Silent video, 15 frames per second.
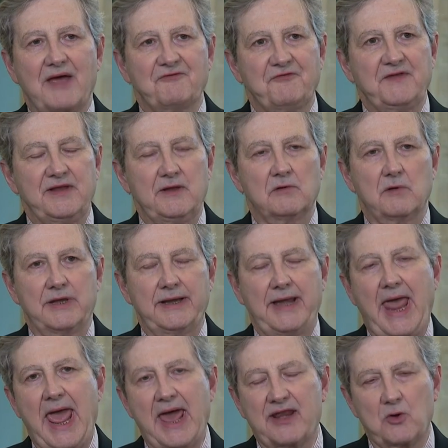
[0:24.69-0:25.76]
I feel
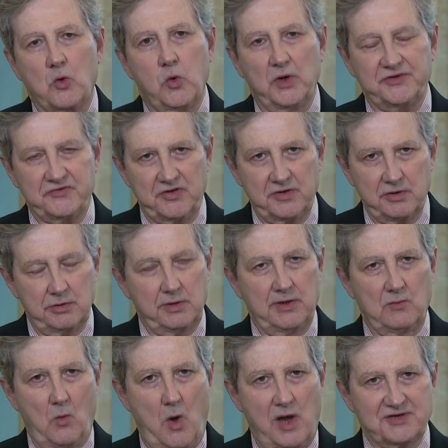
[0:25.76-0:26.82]
inadequate
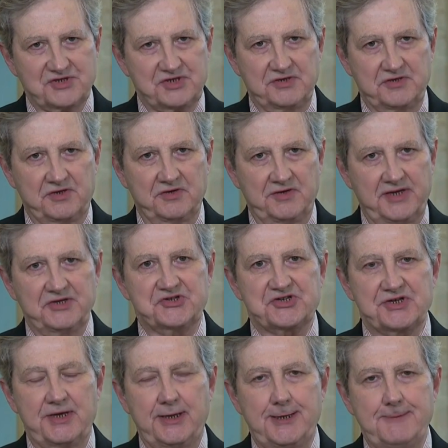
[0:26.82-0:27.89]
in Washington
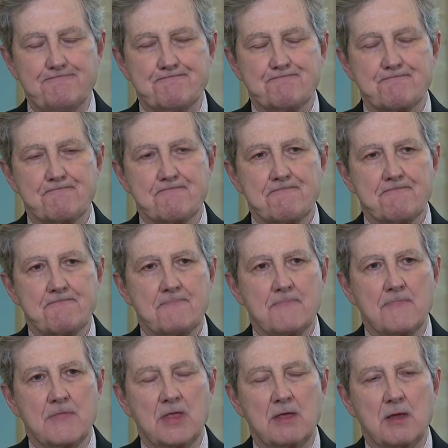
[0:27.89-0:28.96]
D.C.,
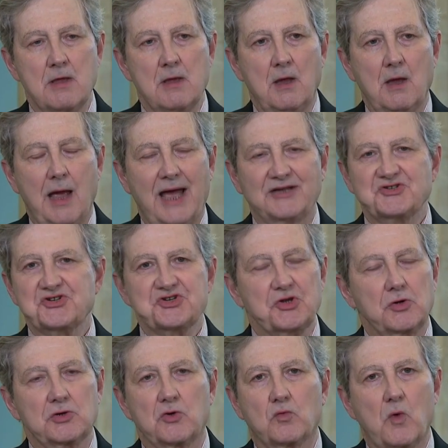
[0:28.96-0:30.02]
I
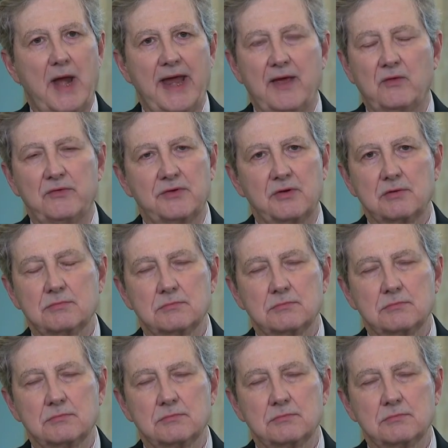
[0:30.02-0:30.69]
just look around.